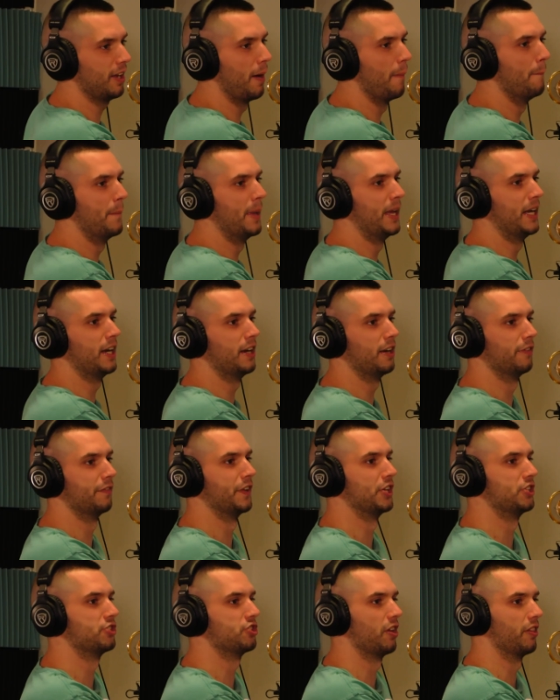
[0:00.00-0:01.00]
minute of
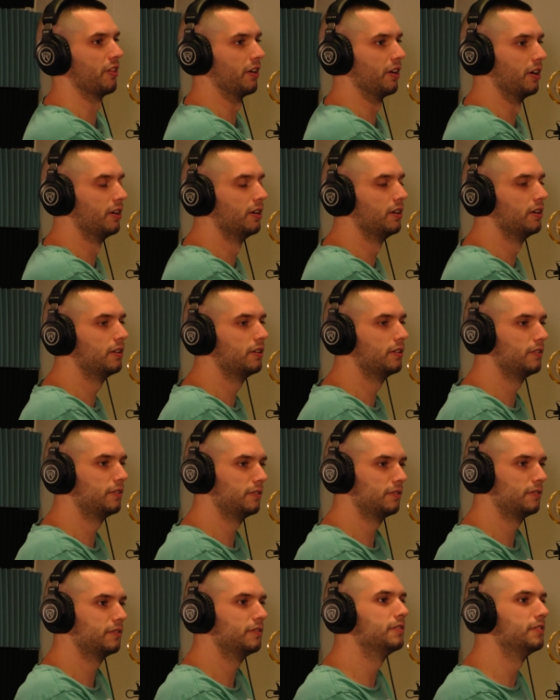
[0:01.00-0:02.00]
each other. That's
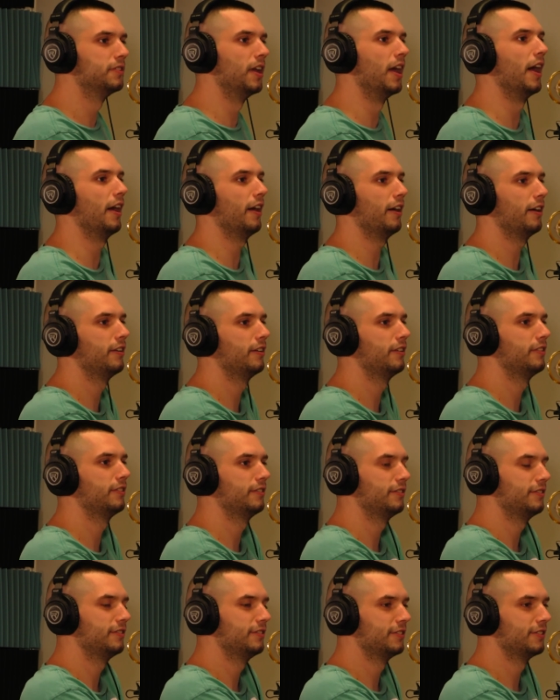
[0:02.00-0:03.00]
tough. That's yeah. real
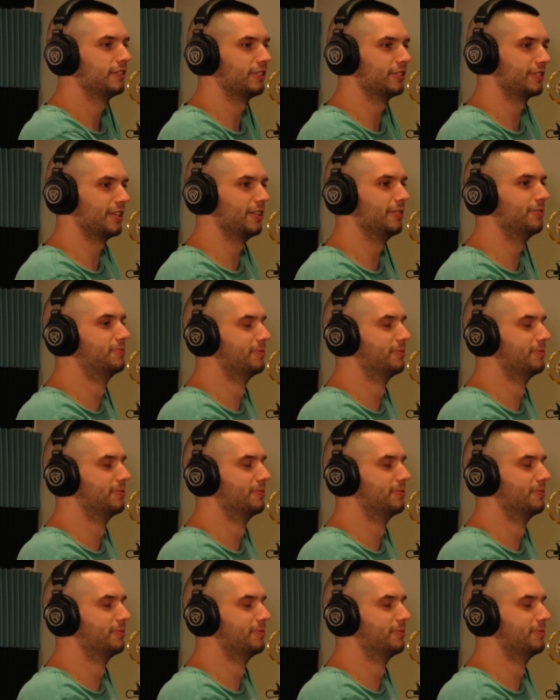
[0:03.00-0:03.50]
tough because he was